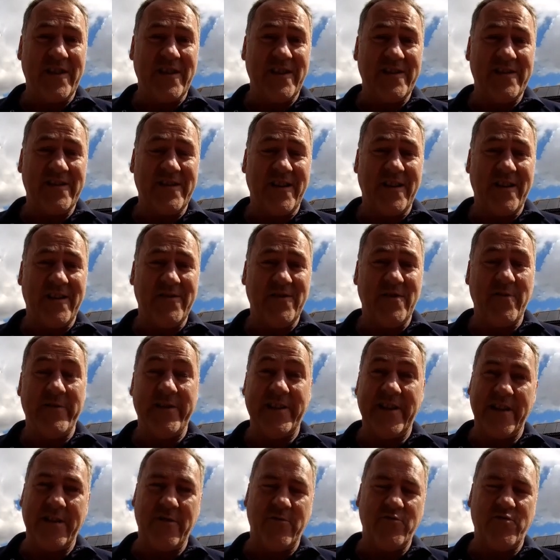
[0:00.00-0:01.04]
is uh,
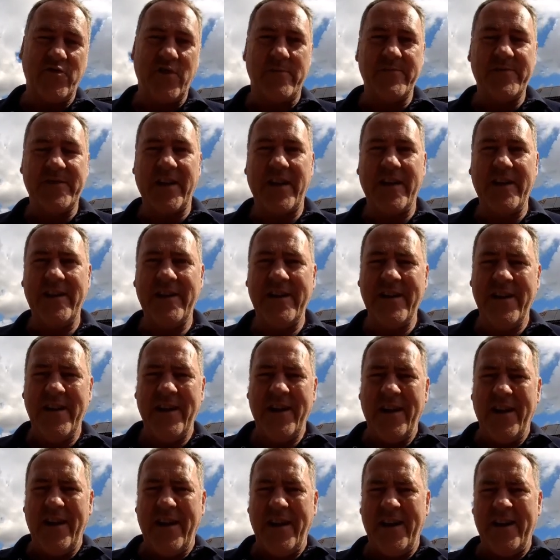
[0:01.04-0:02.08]
doing your little jobs day.
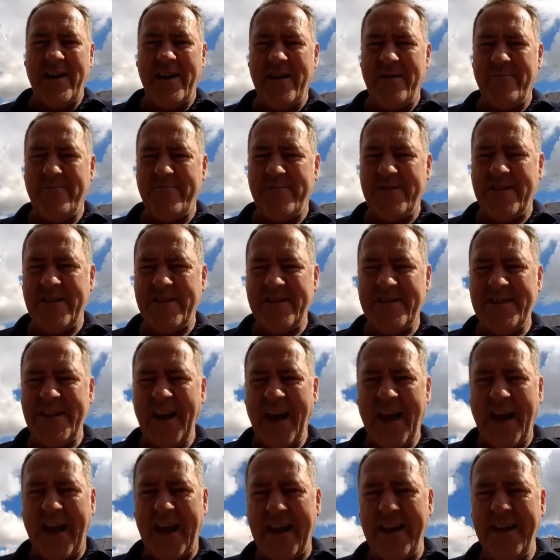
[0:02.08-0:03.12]
Um,
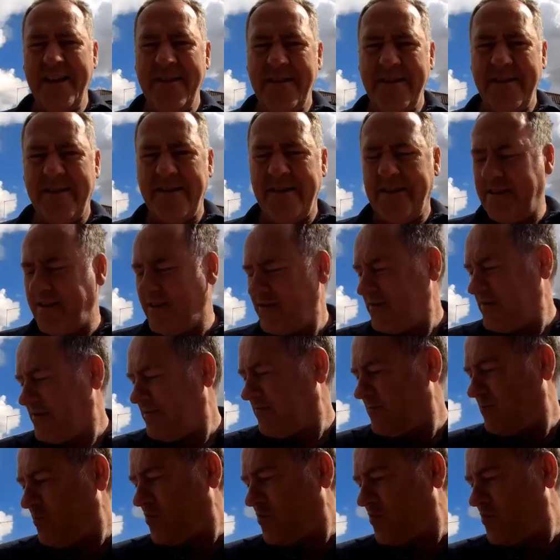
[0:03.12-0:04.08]
today, going to do some